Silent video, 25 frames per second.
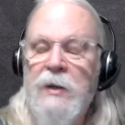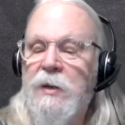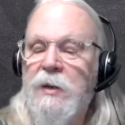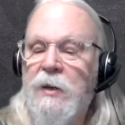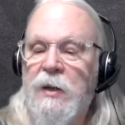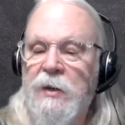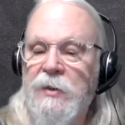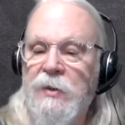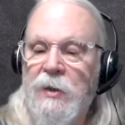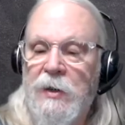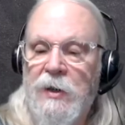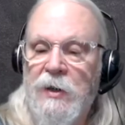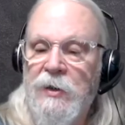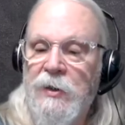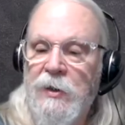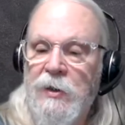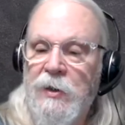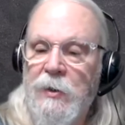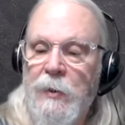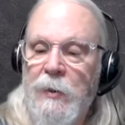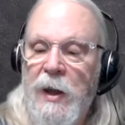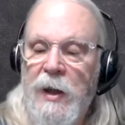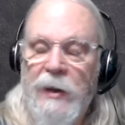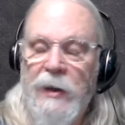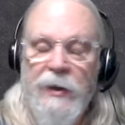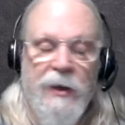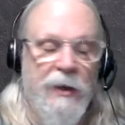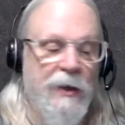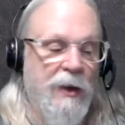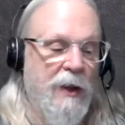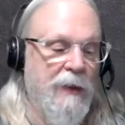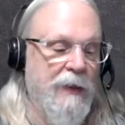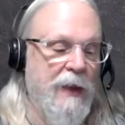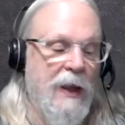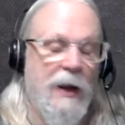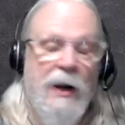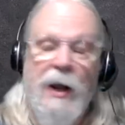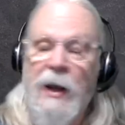Can you do heading
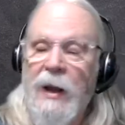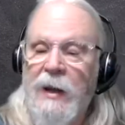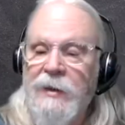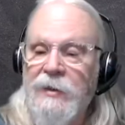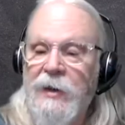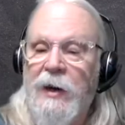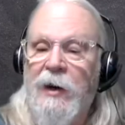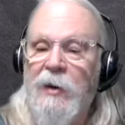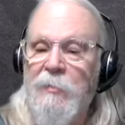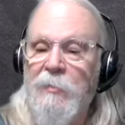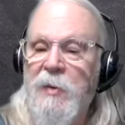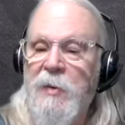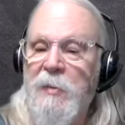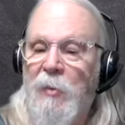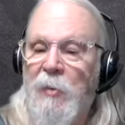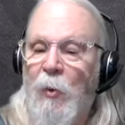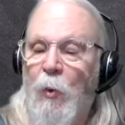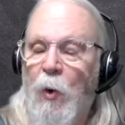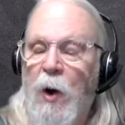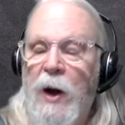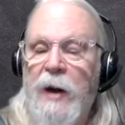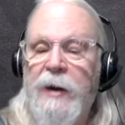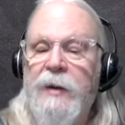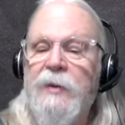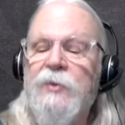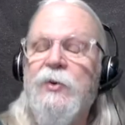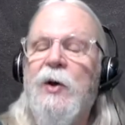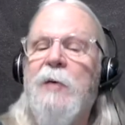on that? I got tired of people whining,